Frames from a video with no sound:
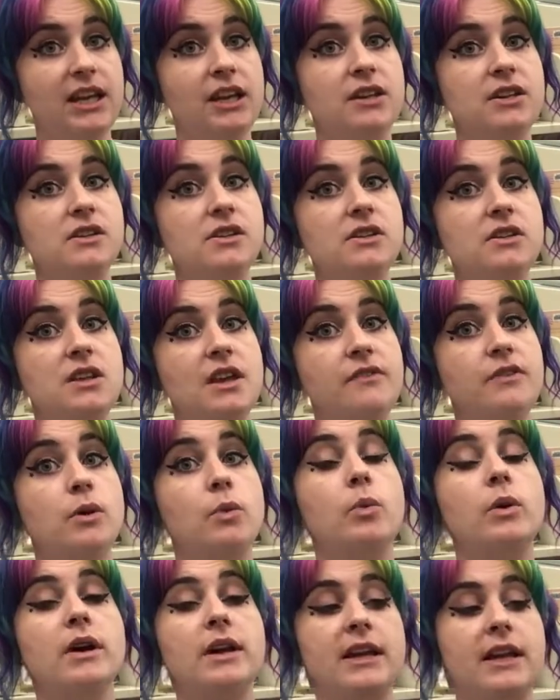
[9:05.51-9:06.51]
and if you're
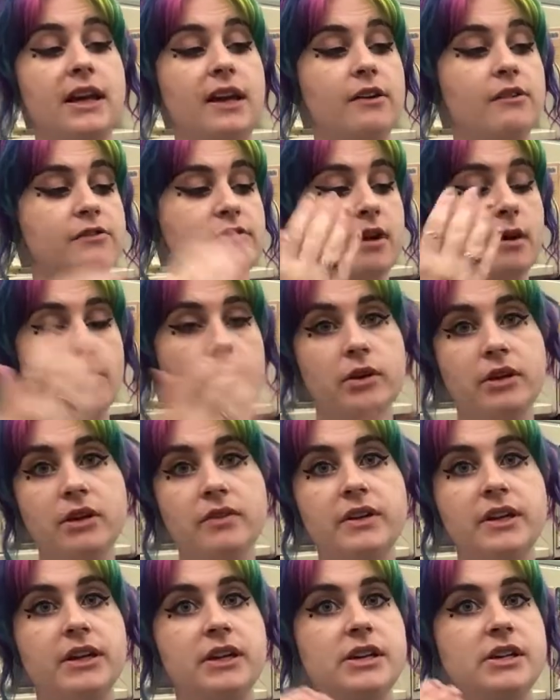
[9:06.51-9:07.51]
working from early
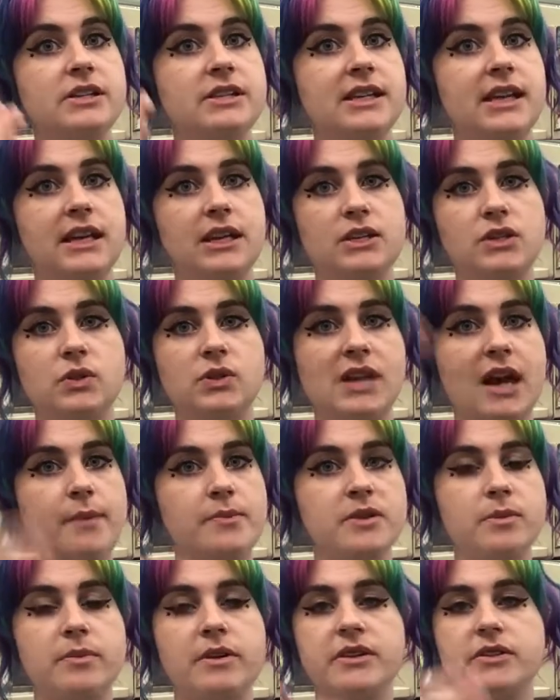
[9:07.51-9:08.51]
readers into
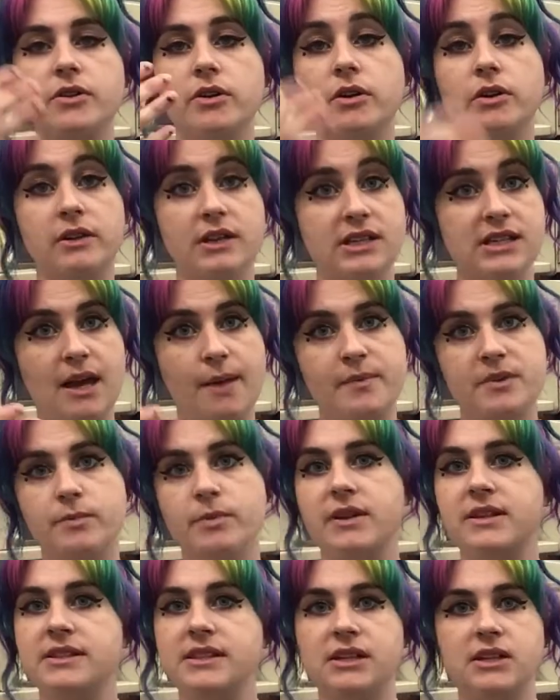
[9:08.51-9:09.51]
chapter books or early chapter
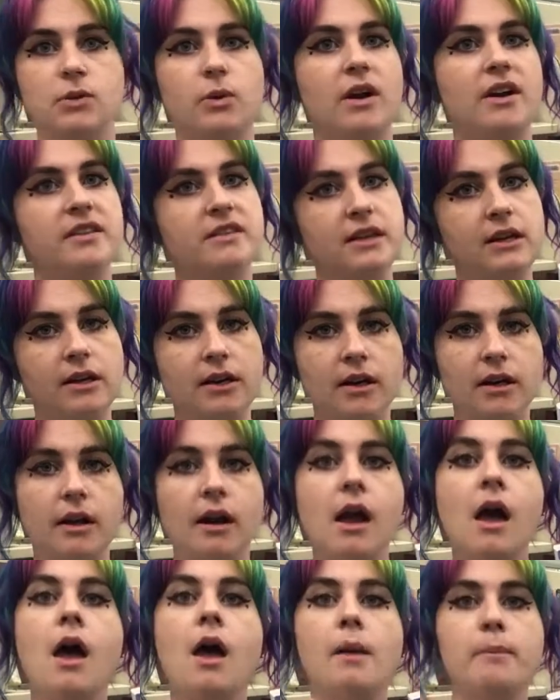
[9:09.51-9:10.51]
books into our thicker
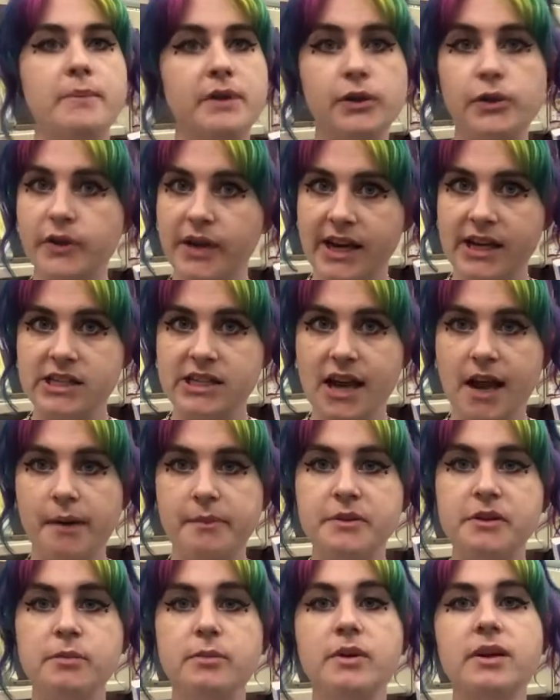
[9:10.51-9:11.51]
middle grade
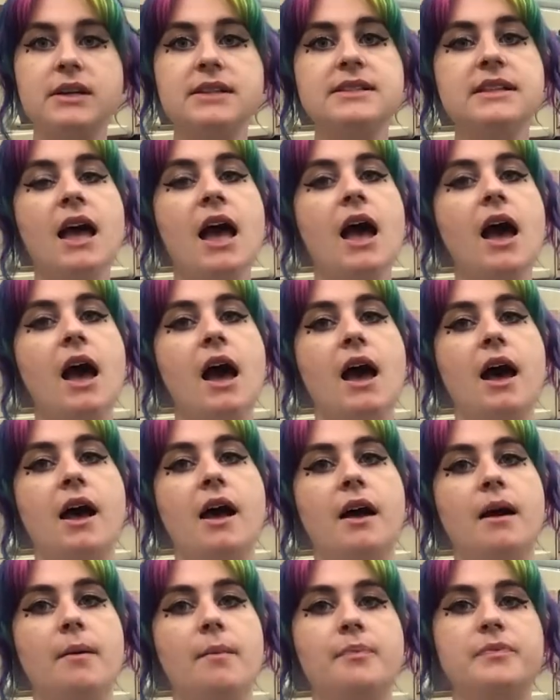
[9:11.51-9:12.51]
chapter books,
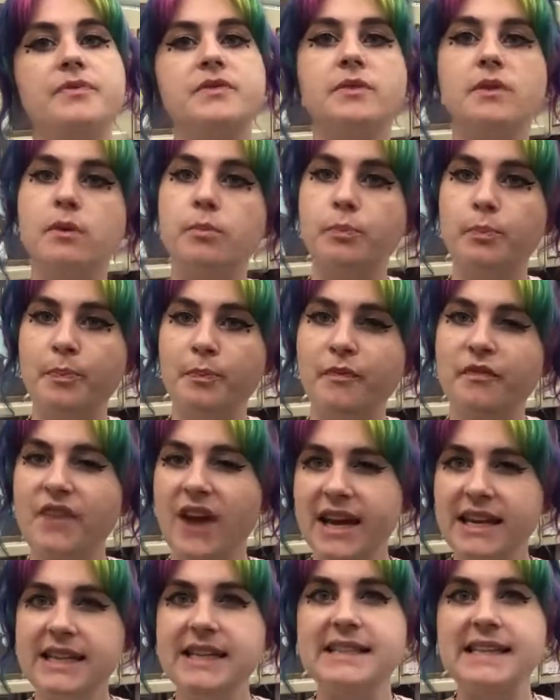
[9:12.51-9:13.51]

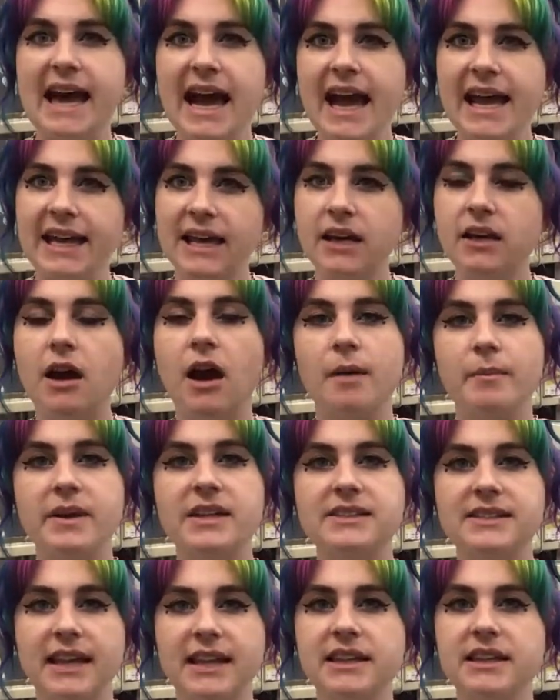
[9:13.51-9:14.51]
finding tie-in
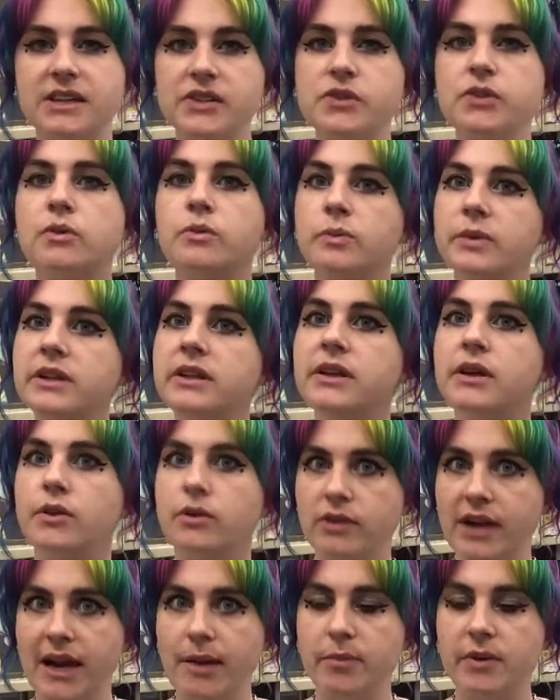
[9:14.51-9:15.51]
comics like this are really
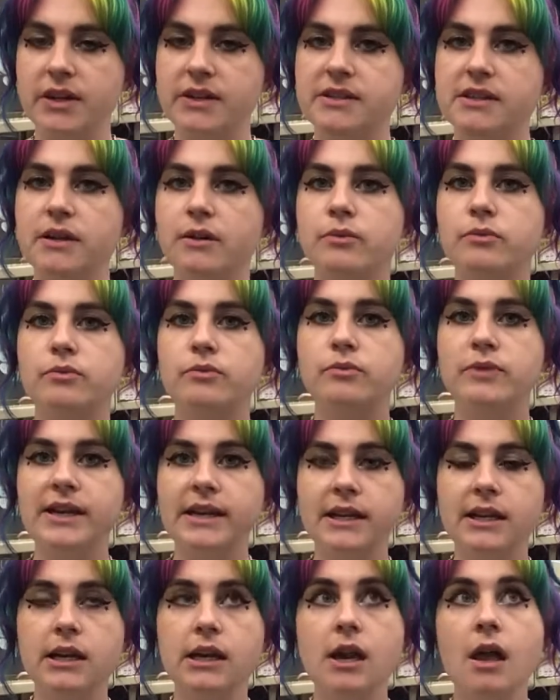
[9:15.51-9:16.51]
great because they're
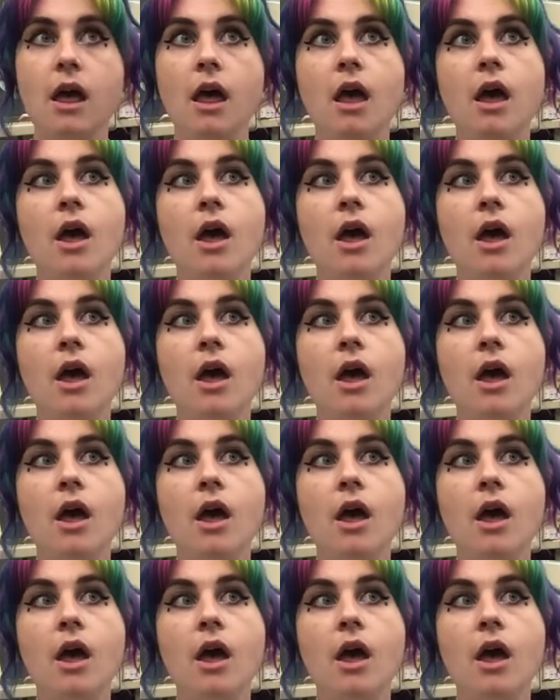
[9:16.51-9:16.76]
written